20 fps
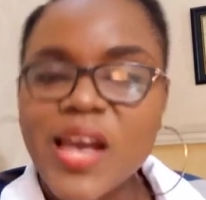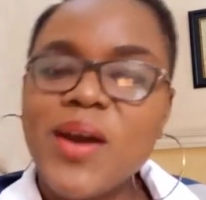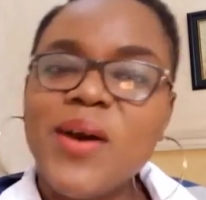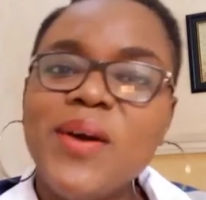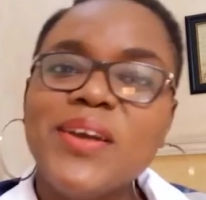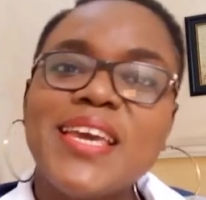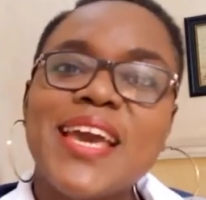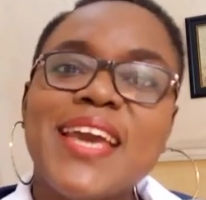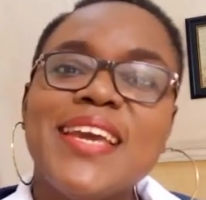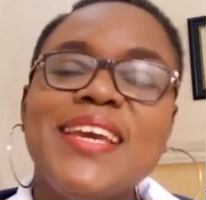
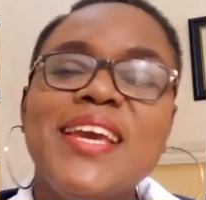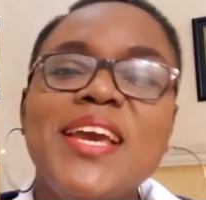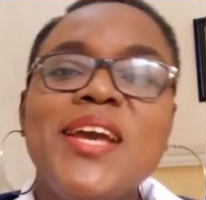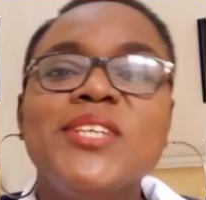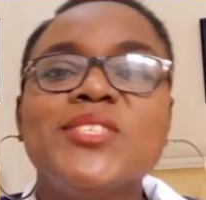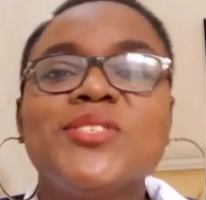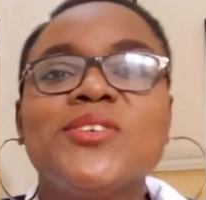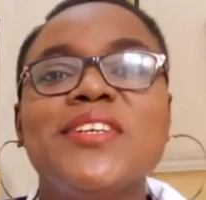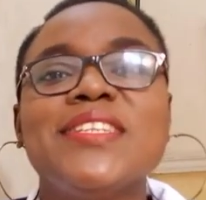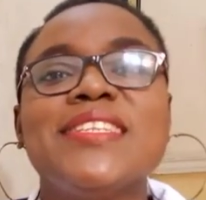Okay,
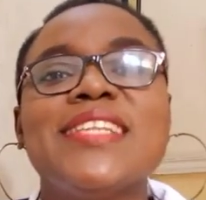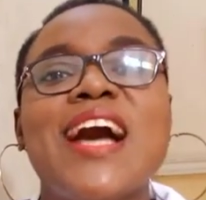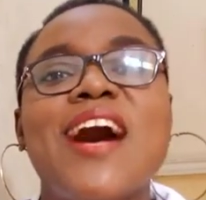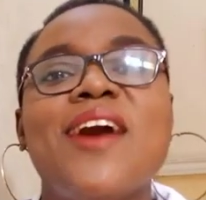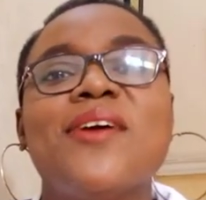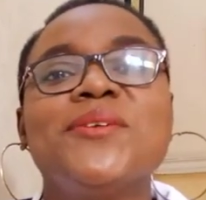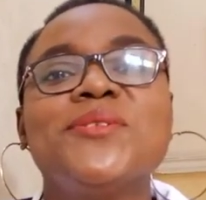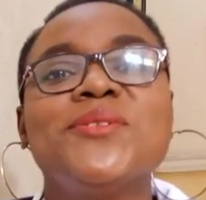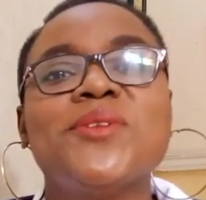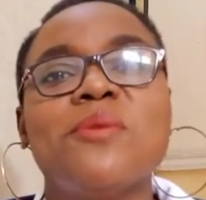so
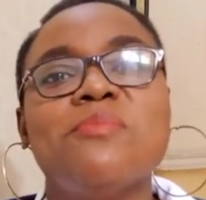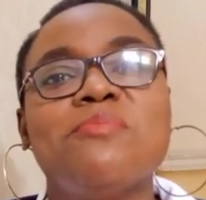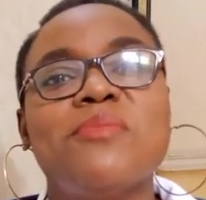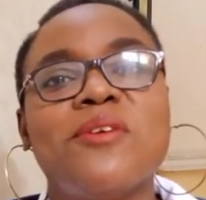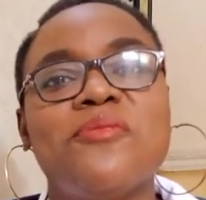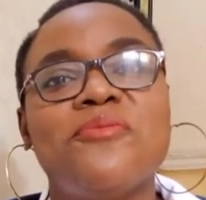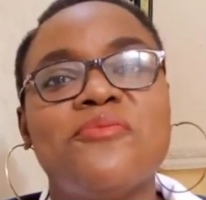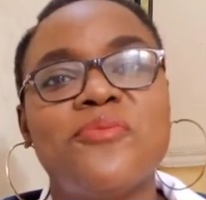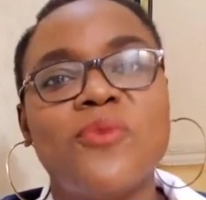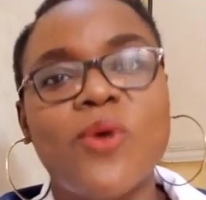now
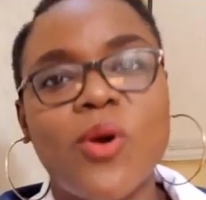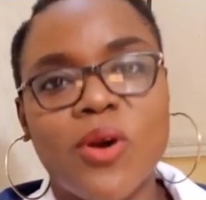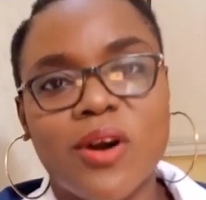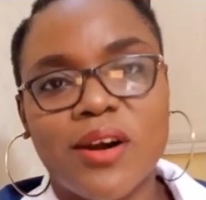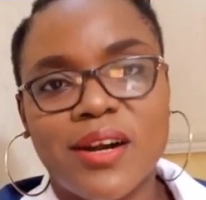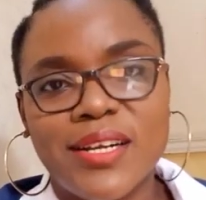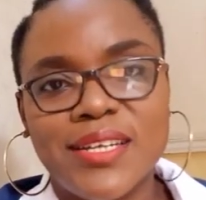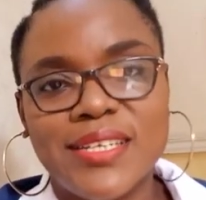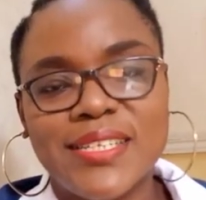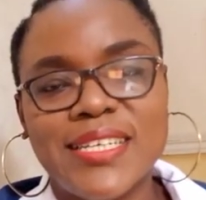number
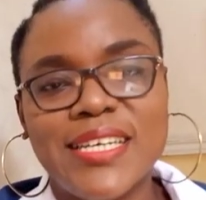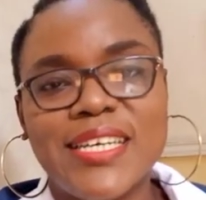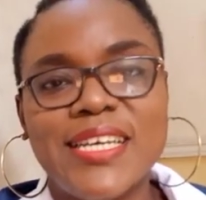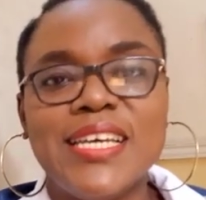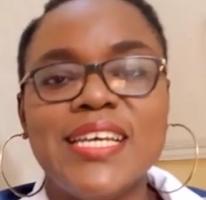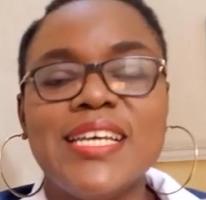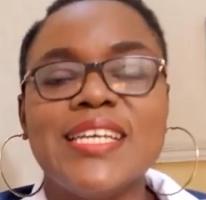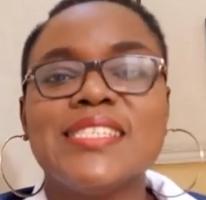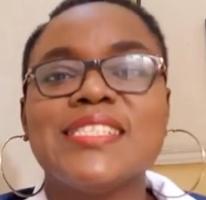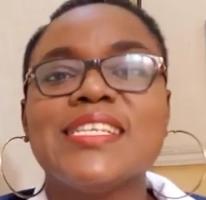four
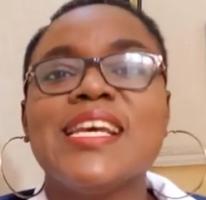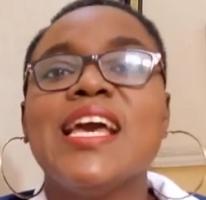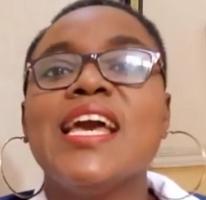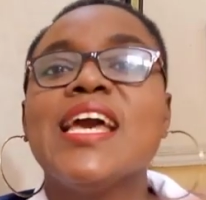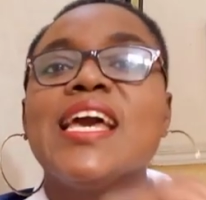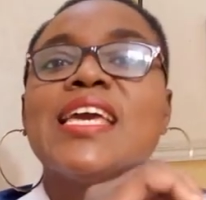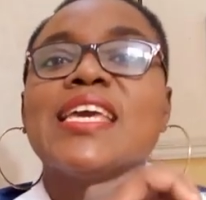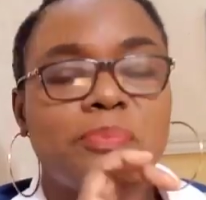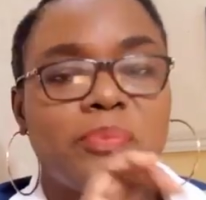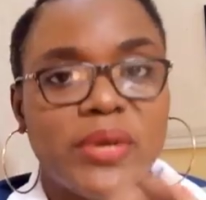is
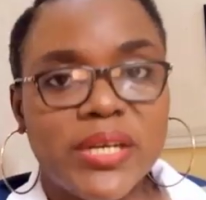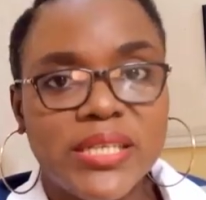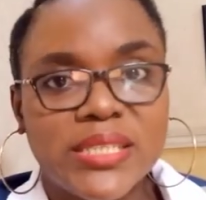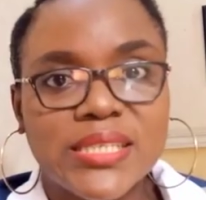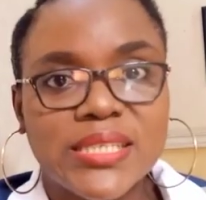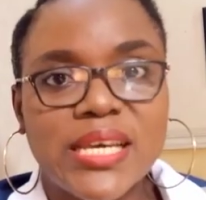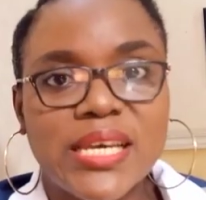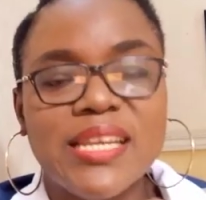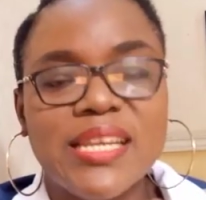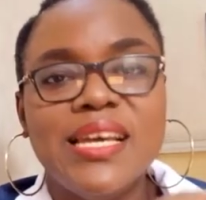
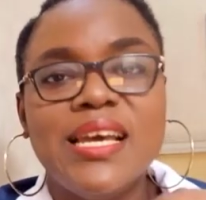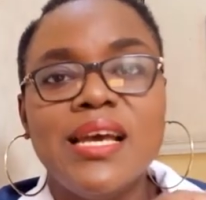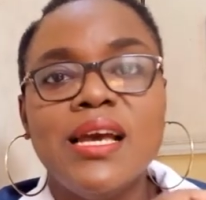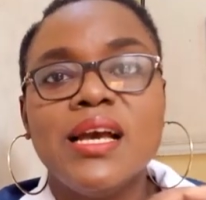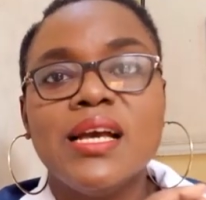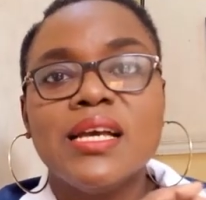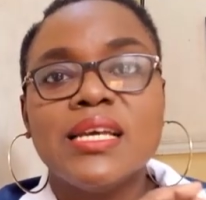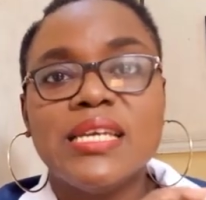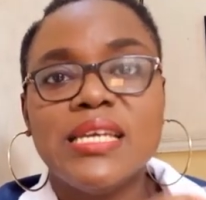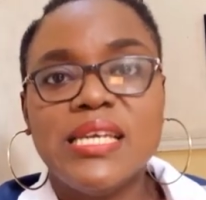printing
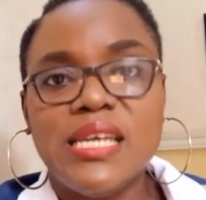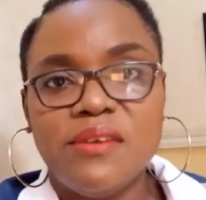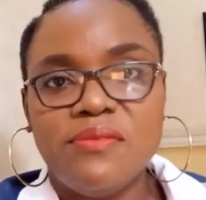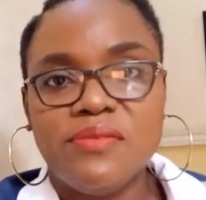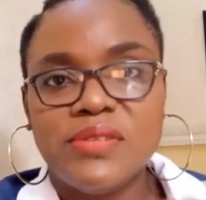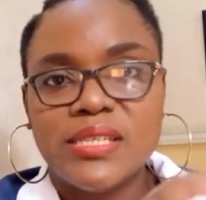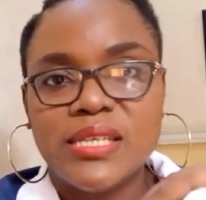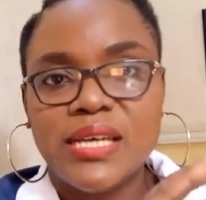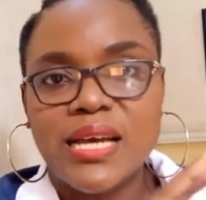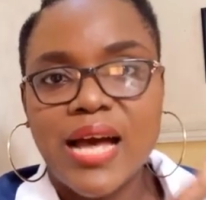
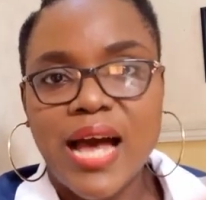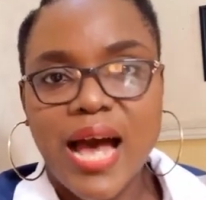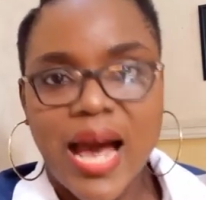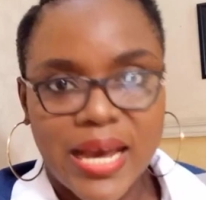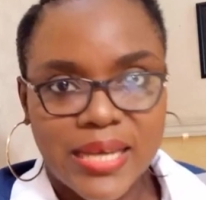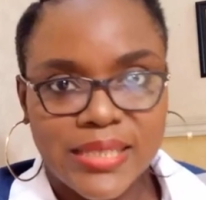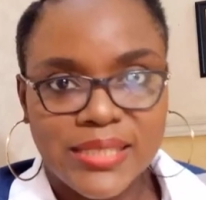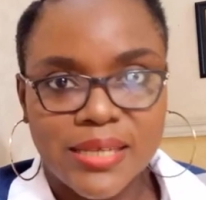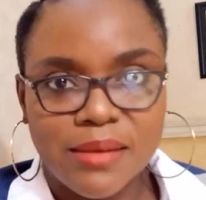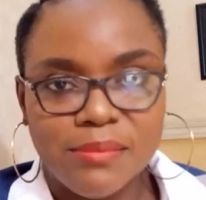gift
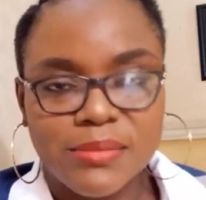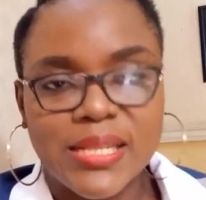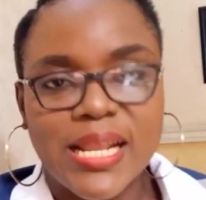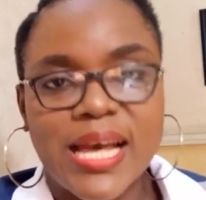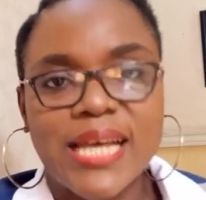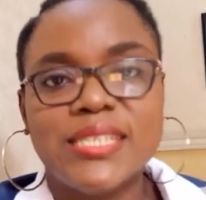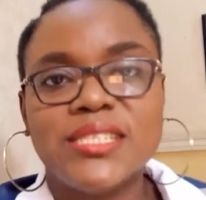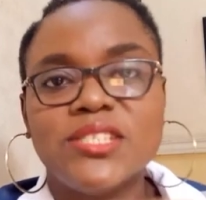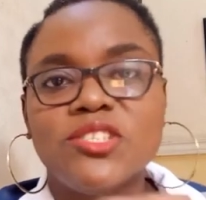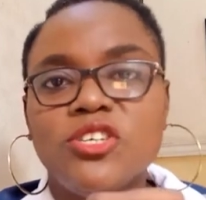items
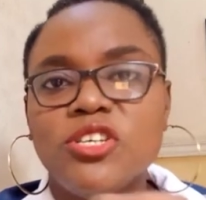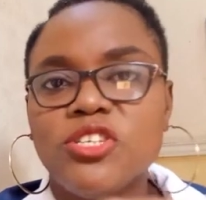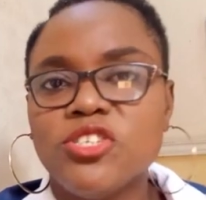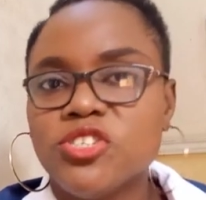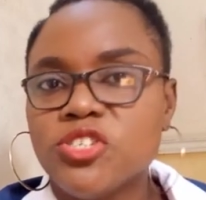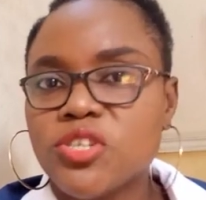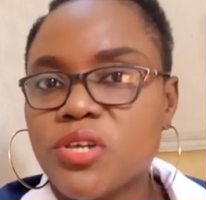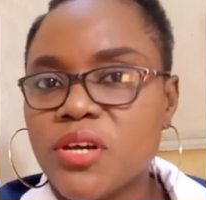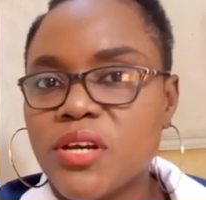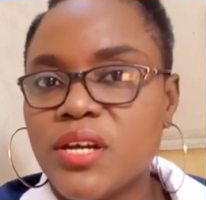like
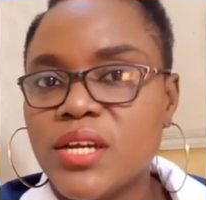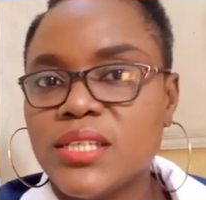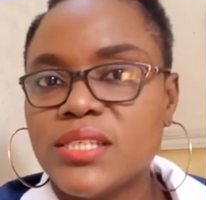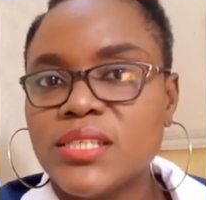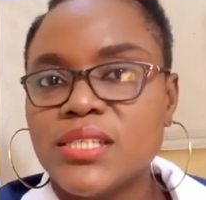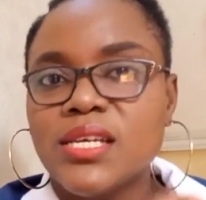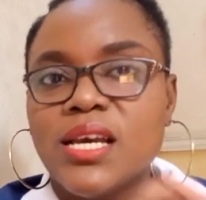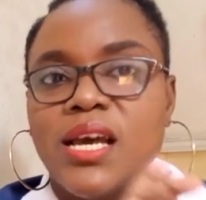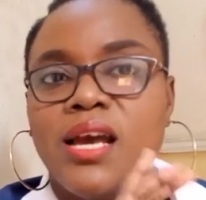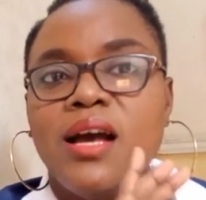
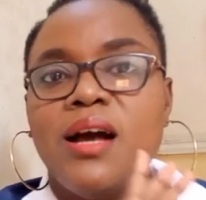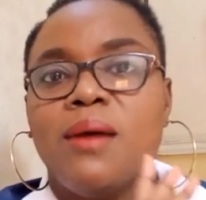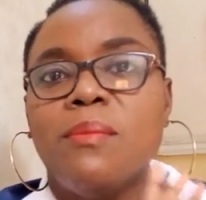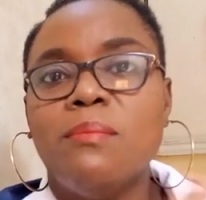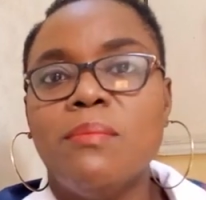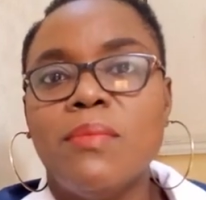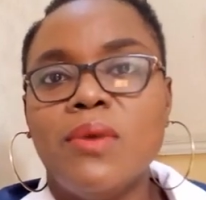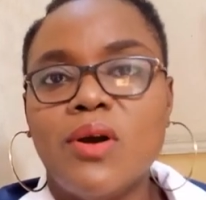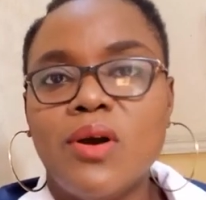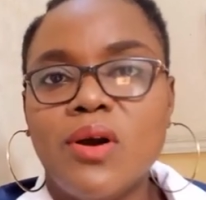t-shirts,
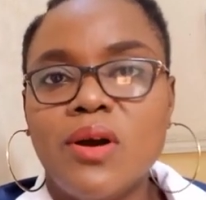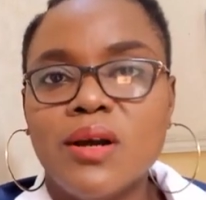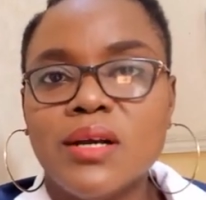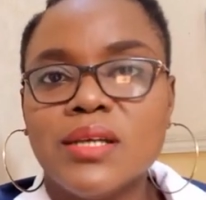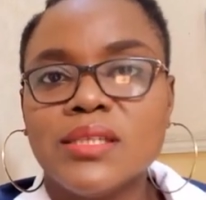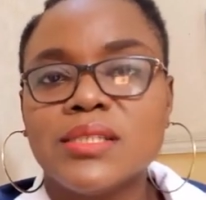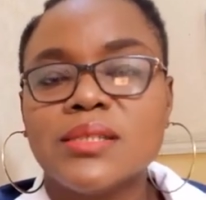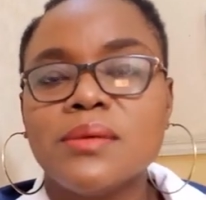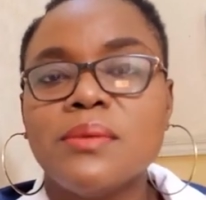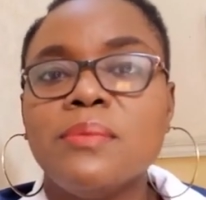
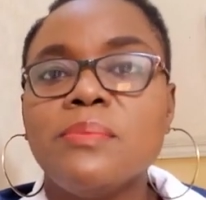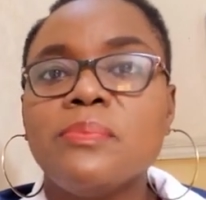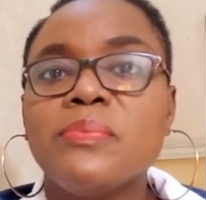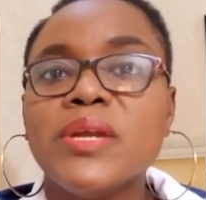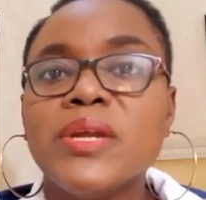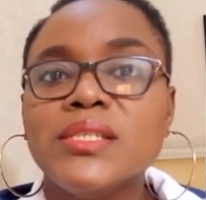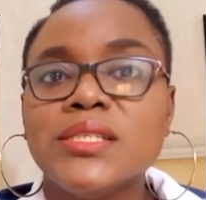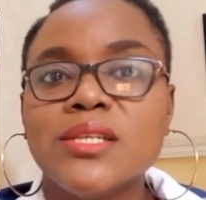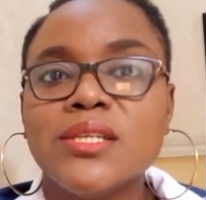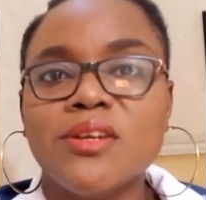mugs,
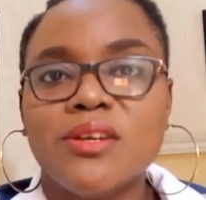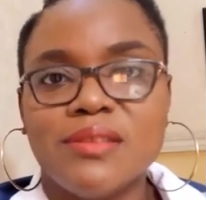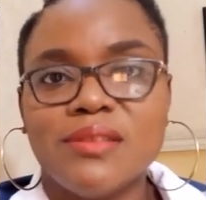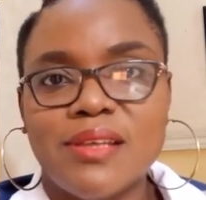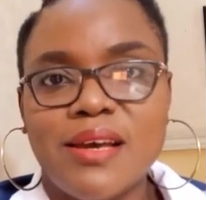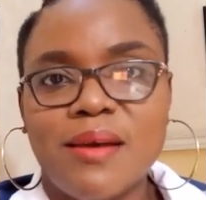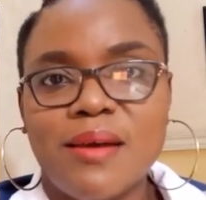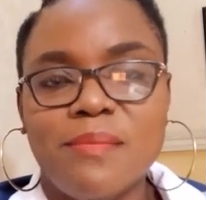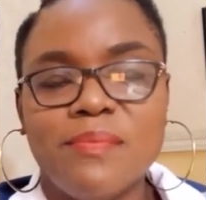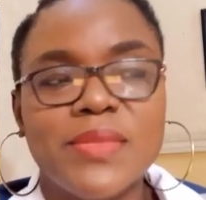printing on
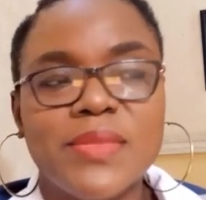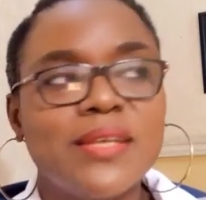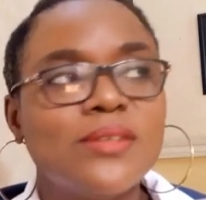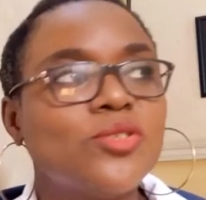them.